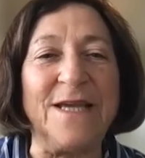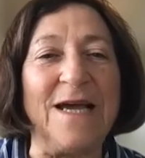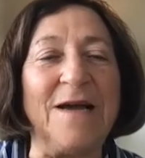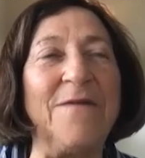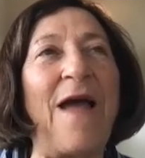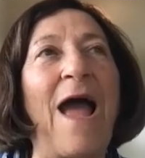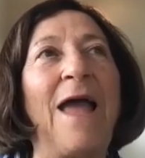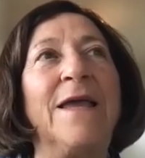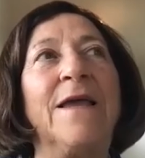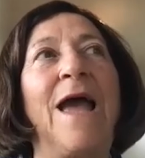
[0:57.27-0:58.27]

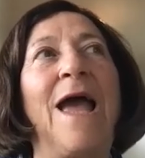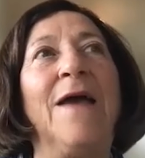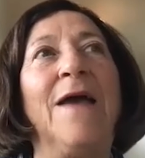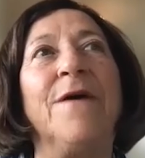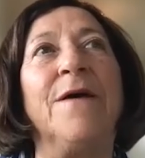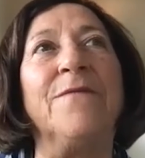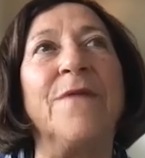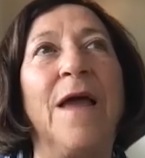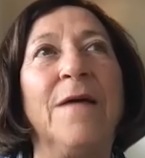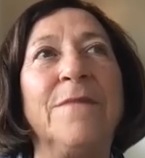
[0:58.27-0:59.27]
I have a
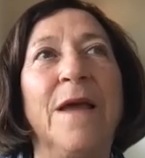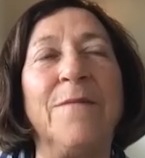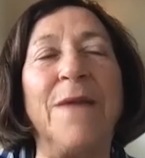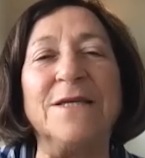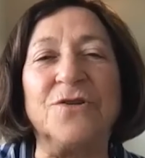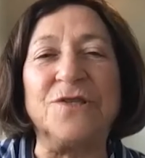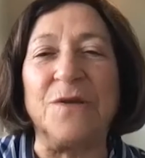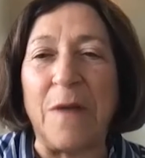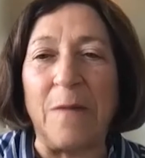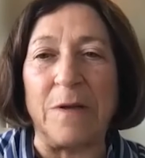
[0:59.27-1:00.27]
master's
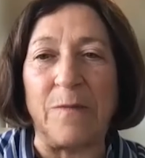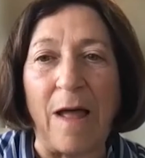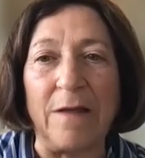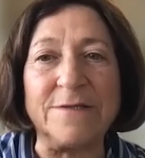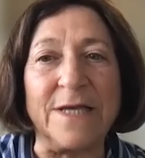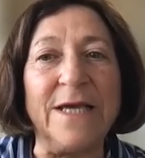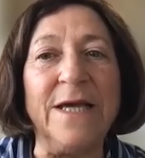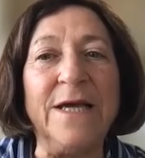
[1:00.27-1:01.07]
in public policy